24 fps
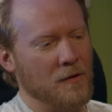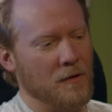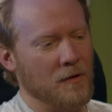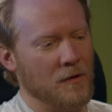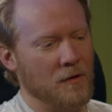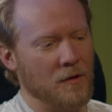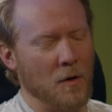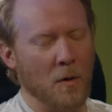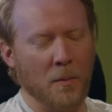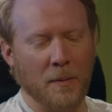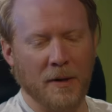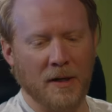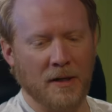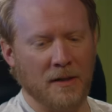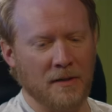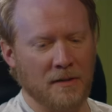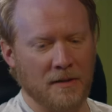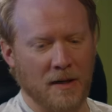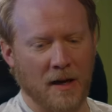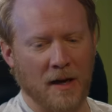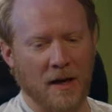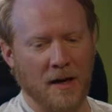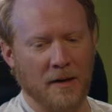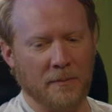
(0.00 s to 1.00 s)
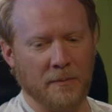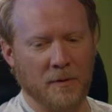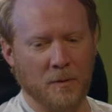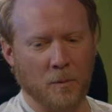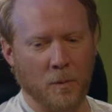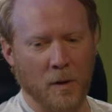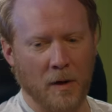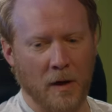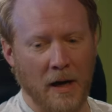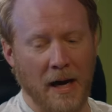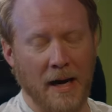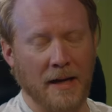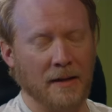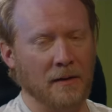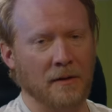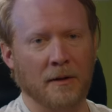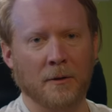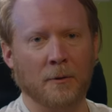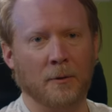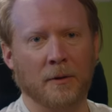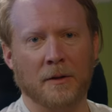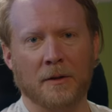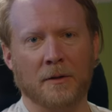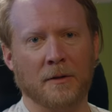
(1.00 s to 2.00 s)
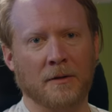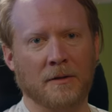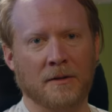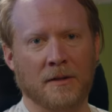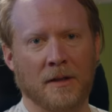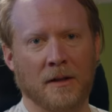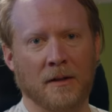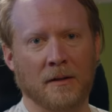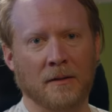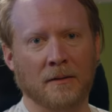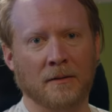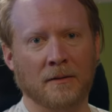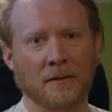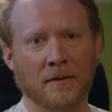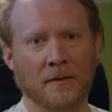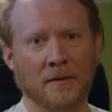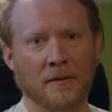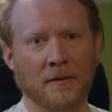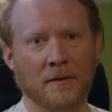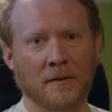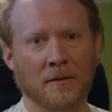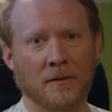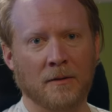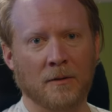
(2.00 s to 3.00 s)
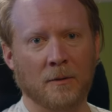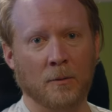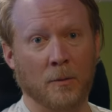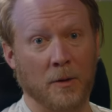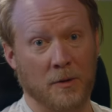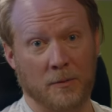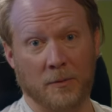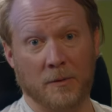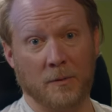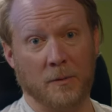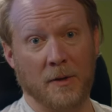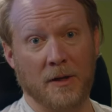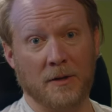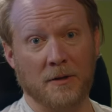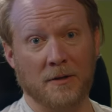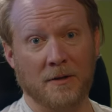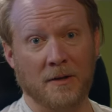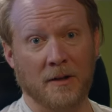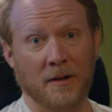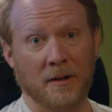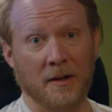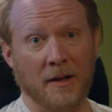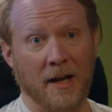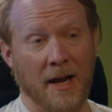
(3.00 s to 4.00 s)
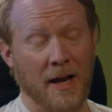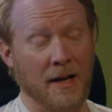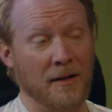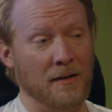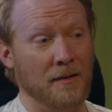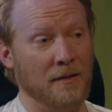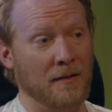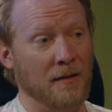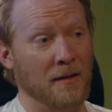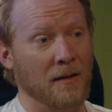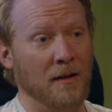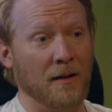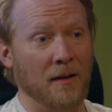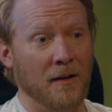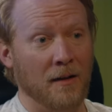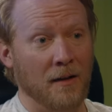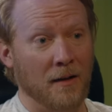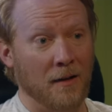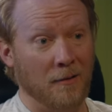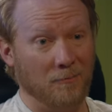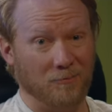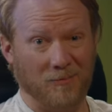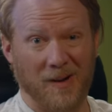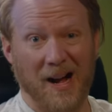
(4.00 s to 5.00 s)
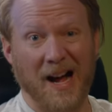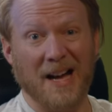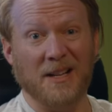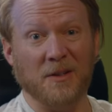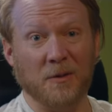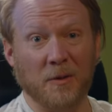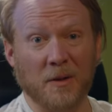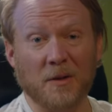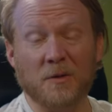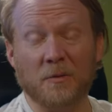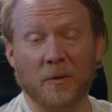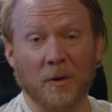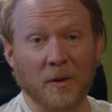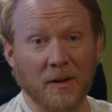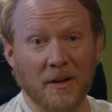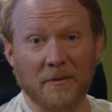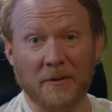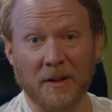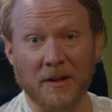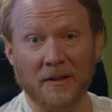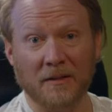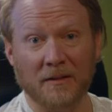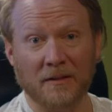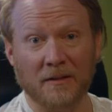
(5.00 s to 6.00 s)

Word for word: so many times where I literally couldn't tell which was which. And I do this for a living.